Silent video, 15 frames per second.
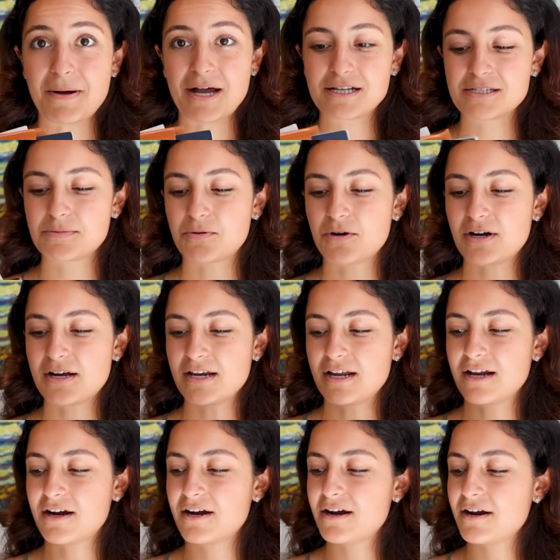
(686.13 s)
passport in
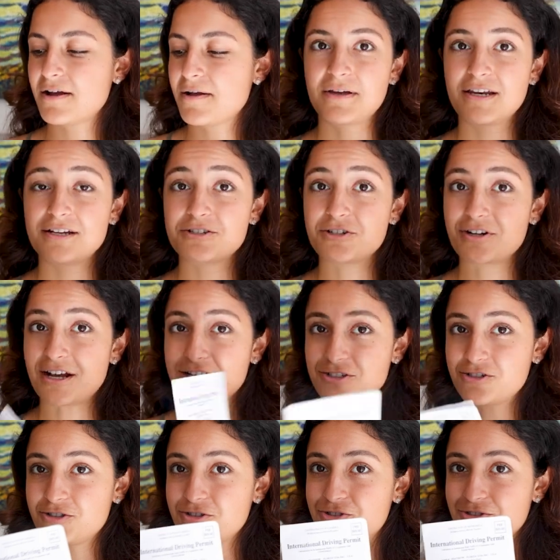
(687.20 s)
here, an
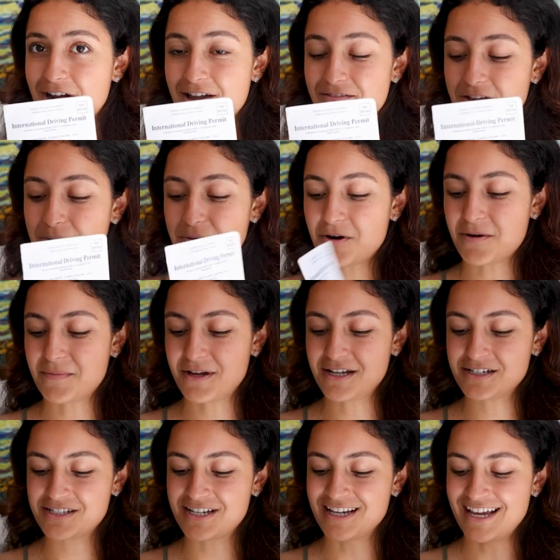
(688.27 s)
international driving
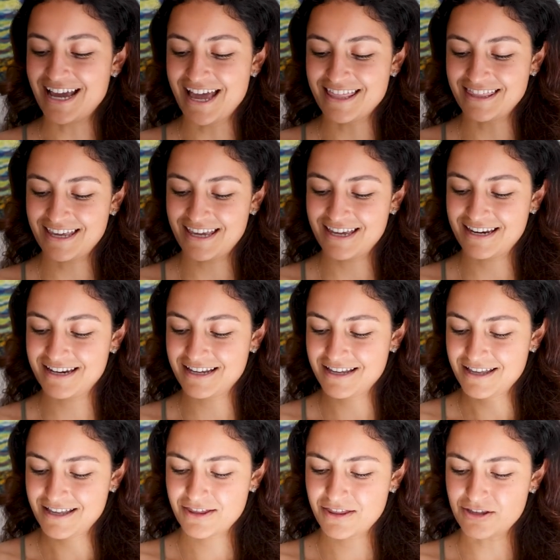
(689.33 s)
permit. And then
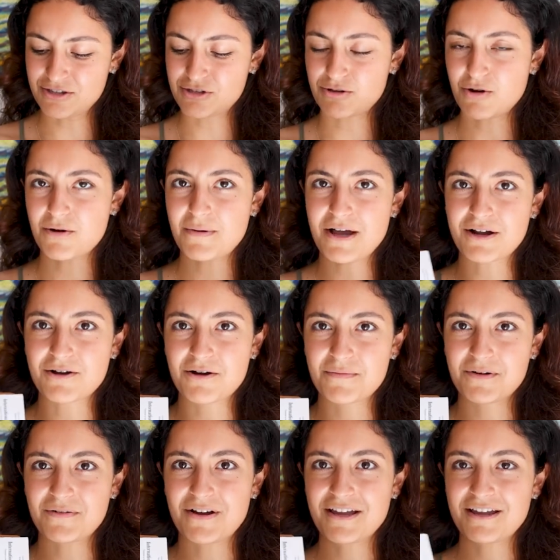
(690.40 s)
look at this throwback
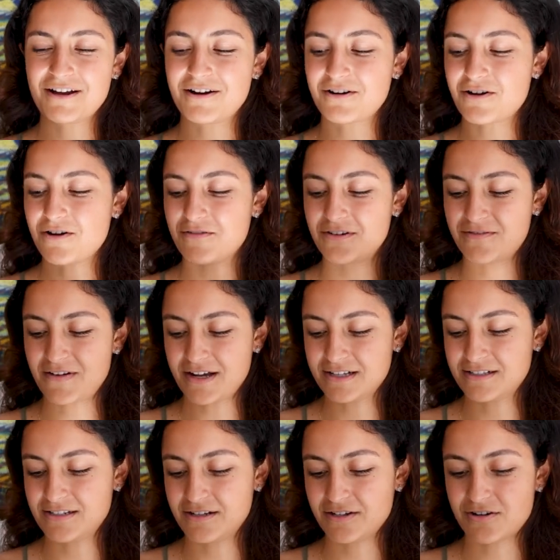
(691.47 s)
homie right here, COVID
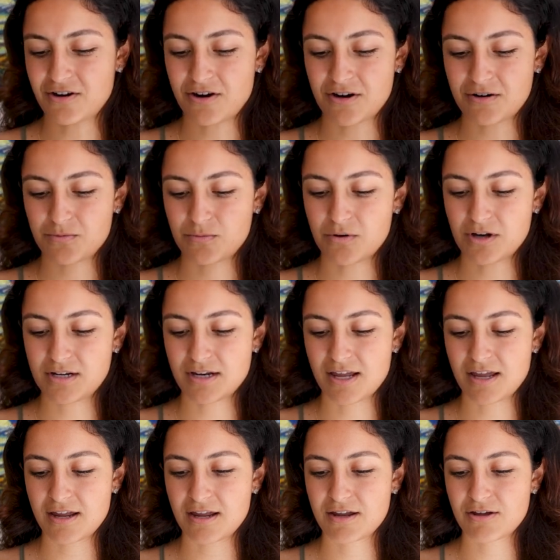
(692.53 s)
vaccine card. What
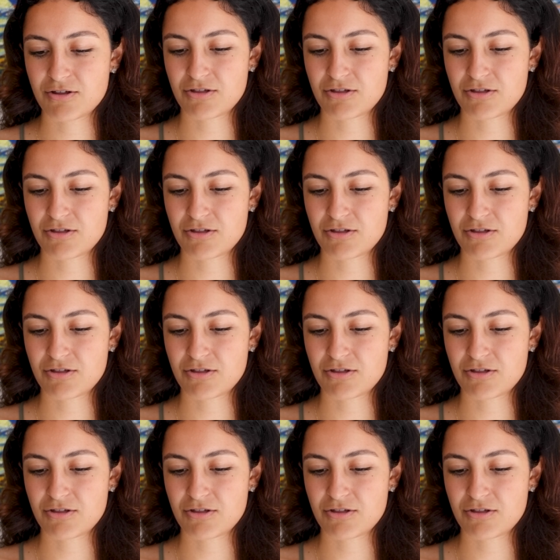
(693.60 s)
a